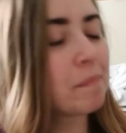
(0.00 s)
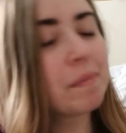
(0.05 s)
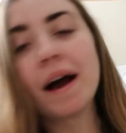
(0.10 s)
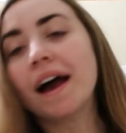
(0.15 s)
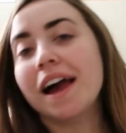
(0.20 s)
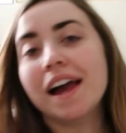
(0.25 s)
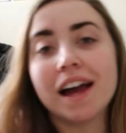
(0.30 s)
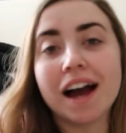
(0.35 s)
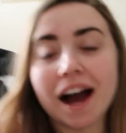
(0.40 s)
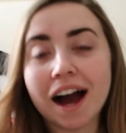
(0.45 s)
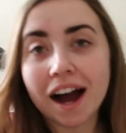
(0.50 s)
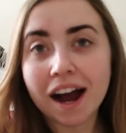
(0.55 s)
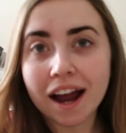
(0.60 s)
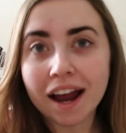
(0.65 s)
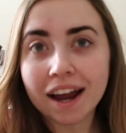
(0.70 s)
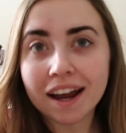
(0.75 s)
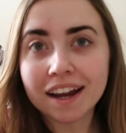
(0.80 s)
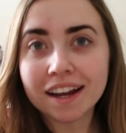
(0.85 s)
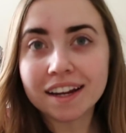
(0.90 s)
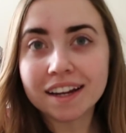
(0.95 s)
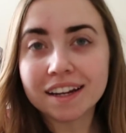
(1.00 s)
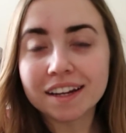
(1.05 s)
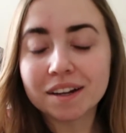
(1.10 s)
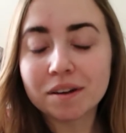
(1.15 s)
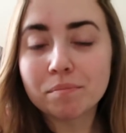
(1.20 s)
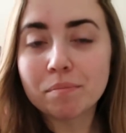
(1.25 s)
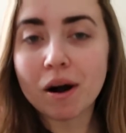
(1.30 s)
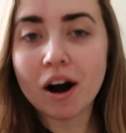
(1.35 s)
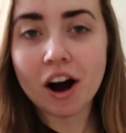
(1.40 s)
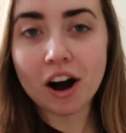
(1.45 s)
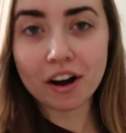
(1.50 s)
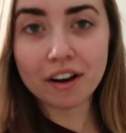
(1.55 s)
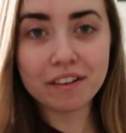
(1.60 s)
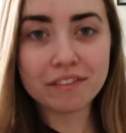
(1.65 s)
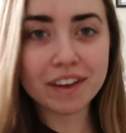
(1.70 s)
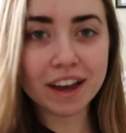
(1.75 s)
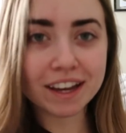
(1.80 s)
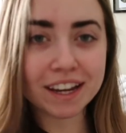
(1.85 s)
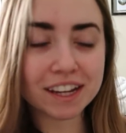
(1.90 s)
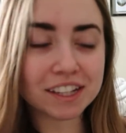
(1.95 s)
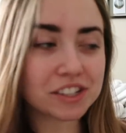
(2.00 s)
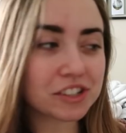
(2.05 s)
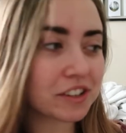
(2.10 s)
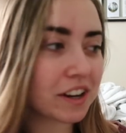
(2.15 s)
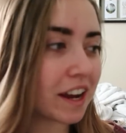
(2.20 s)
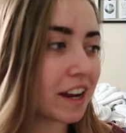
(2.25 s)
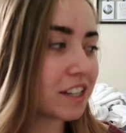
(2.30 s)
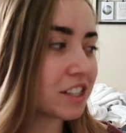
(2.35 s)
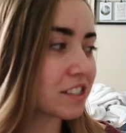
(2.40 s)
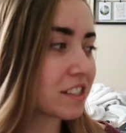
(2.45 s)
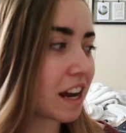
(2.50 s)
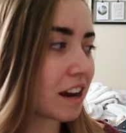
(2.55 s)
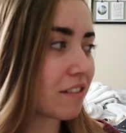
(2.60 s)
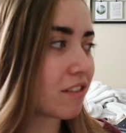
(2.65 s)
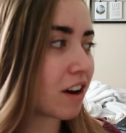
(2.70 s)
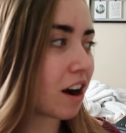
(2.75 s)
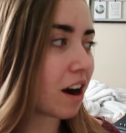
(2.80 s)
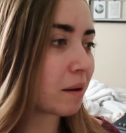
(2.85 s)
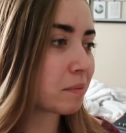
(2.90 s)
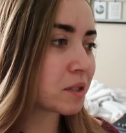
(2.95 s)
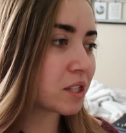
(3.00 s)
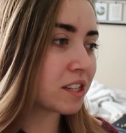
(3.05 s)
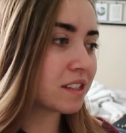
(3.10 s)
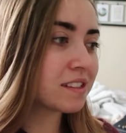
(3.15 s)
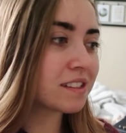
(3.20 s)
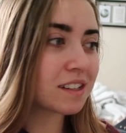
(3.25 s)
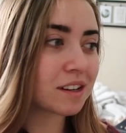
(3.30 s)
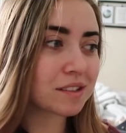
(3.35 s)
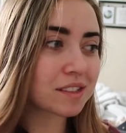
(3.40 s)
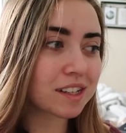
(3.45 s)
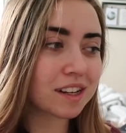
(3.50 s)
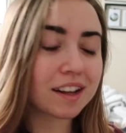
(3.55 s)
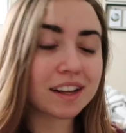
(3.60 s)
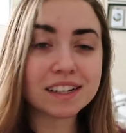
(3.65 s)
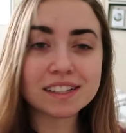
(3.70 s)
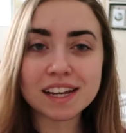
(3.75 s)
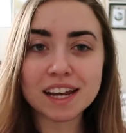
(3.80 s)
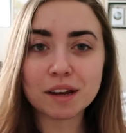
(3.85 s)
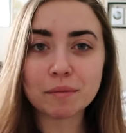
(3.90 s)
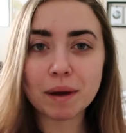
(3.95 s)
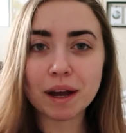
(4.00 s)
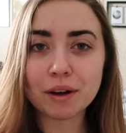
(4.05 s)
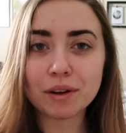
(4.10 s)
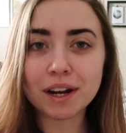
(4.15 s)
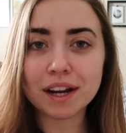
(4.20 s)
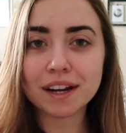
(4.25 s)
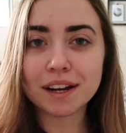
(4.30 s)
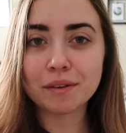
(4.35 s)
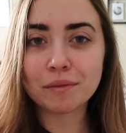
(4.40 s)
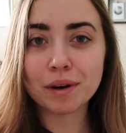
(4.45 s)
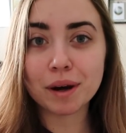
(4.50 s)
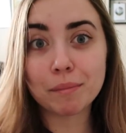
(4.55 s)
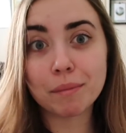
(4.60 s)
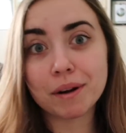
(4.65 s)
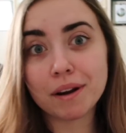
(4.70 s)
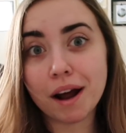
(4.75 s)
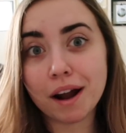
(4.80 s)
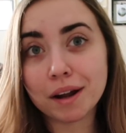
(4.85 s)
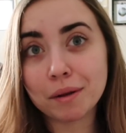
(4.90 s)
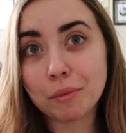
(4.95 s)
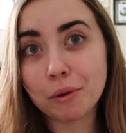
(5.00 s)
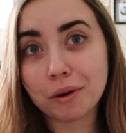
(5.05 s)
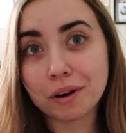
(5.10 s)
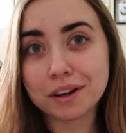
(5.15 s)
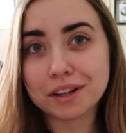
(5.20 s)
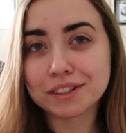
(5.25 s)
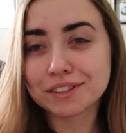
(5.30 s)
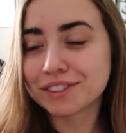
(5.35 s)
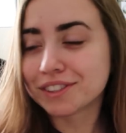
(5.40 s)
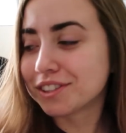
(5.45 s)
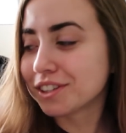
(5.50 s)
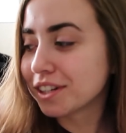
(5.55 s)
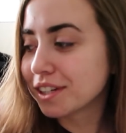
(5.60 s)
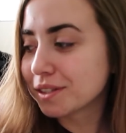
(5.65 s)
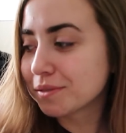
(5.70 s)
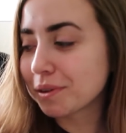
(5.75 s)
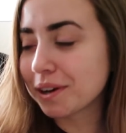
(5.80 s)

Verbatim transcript: But I bought all of that yesterday just to have options and I was gonna like take back what I didn't wear, but not anymore because Jenny's